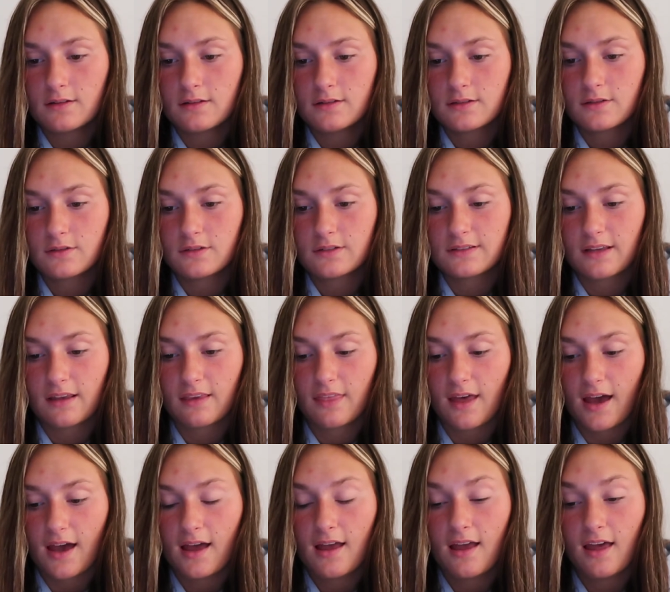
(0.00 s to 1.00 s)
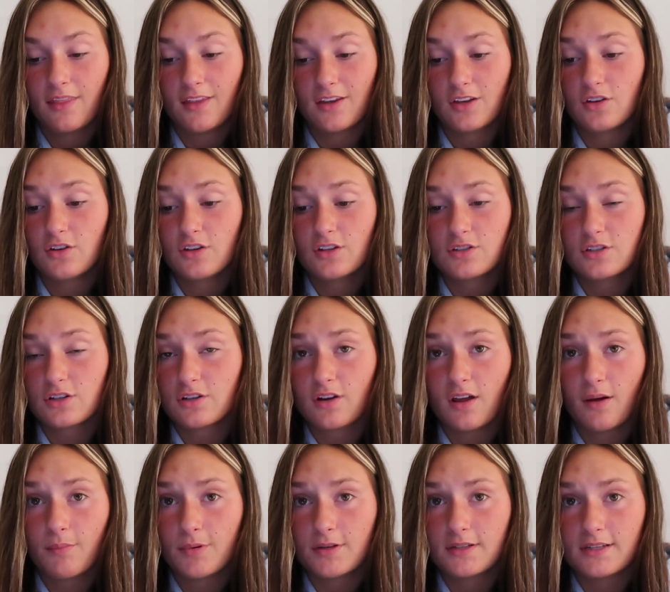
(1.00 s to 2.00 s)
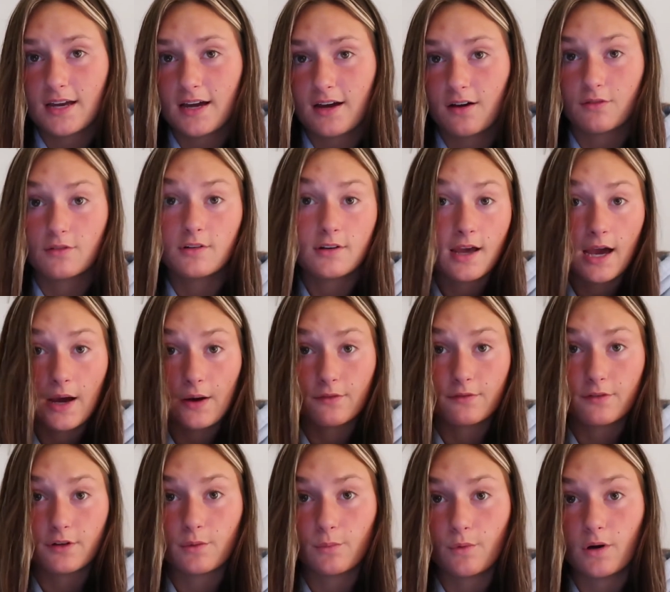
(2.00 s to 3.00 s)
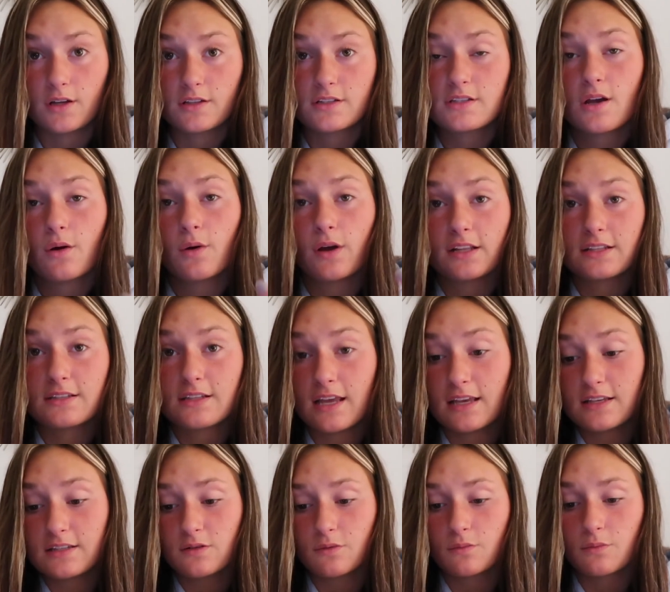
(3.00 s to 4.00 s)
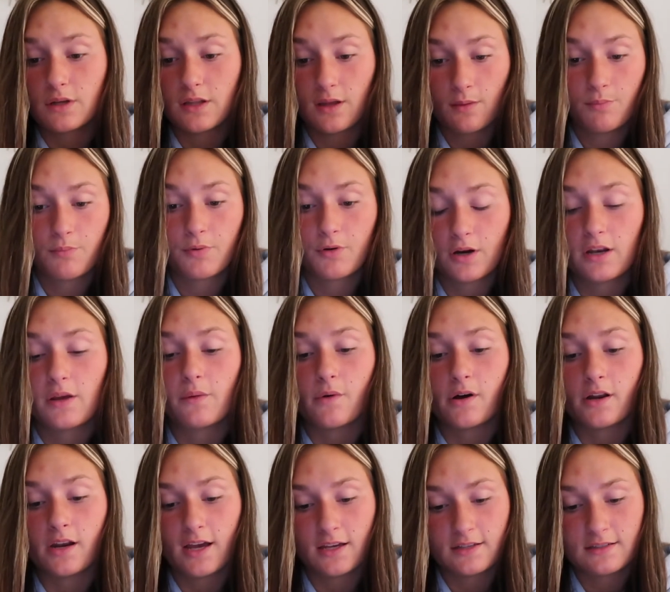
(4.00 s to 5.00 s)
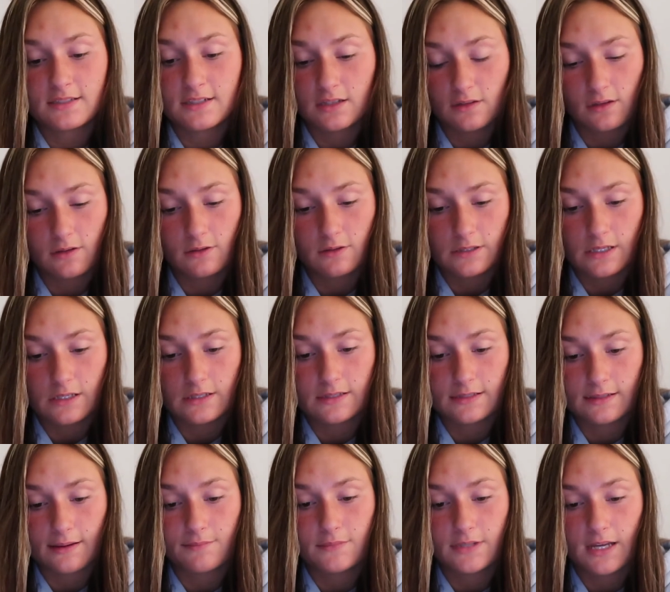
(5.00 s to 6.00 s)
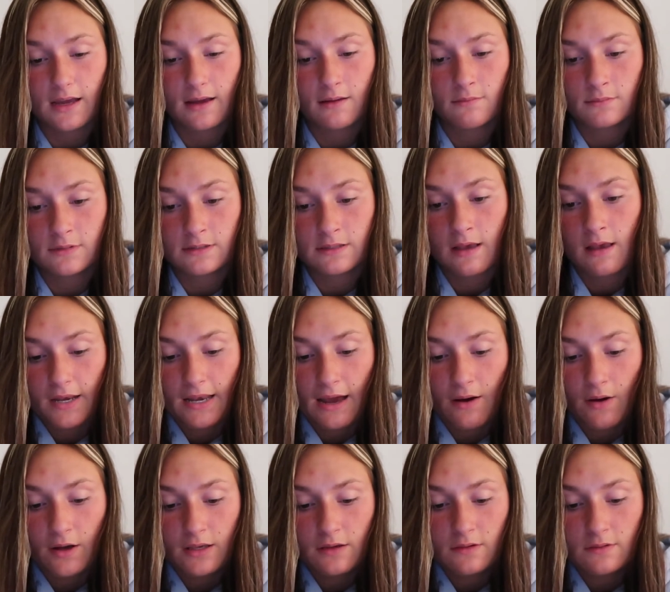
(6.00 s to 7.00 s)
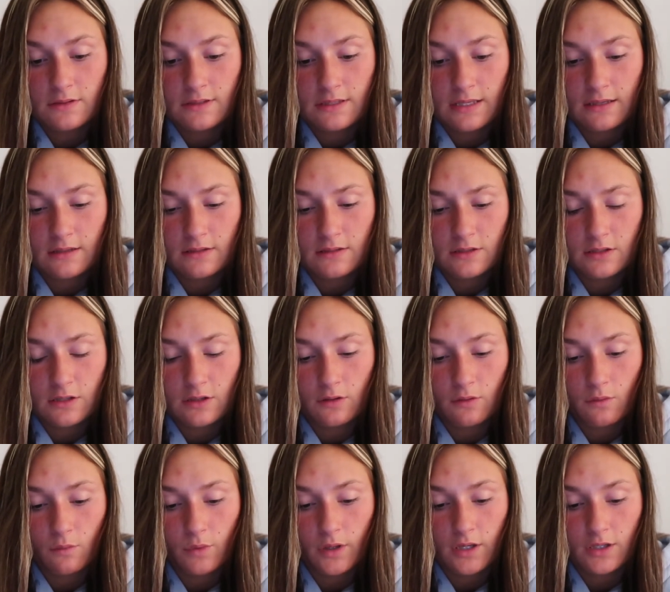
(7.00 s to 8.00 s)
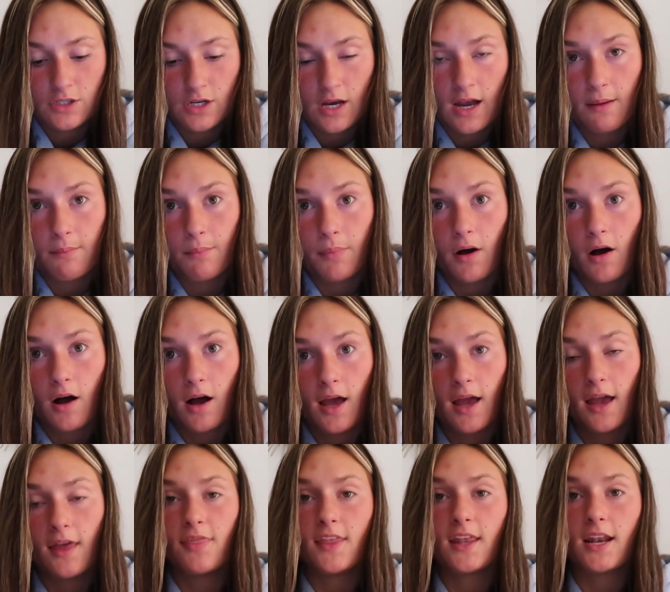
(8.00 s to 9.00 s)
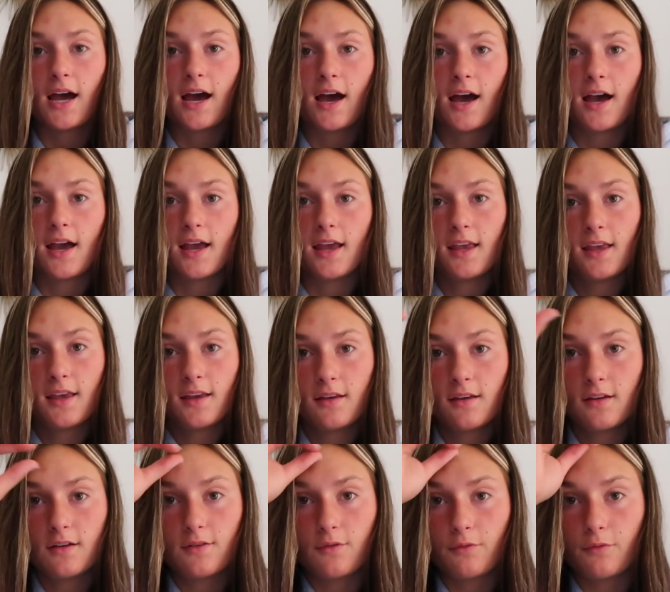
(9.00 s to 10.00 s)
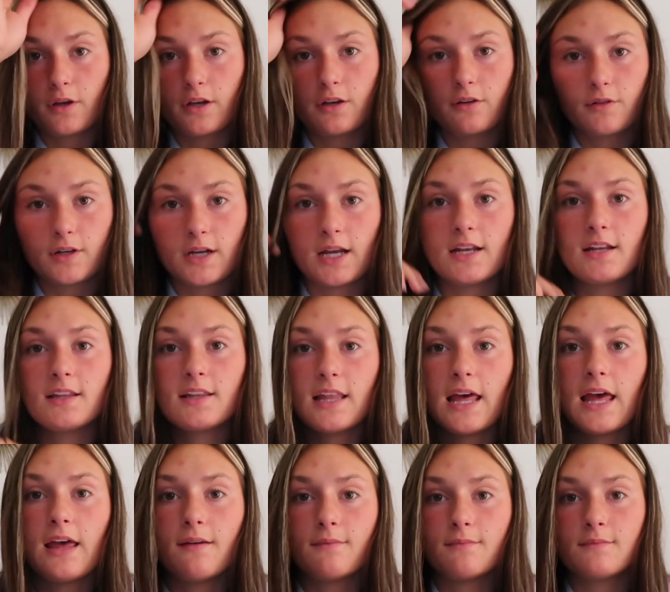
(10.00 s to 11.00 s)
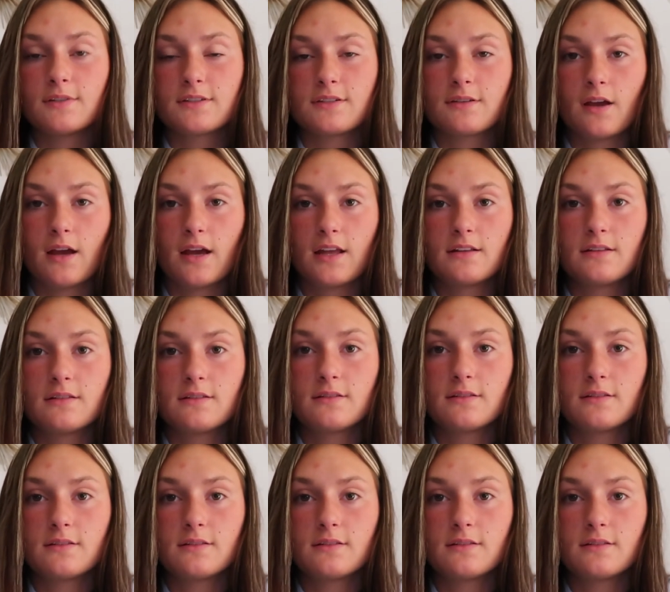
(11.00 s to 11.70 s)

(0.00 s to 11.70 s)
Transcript: So it looks like that, and then you can turn it up and down however you want. So it is a really pretty one. I still use this sometimes, but now I use these two, which I bought and then I recreated them. So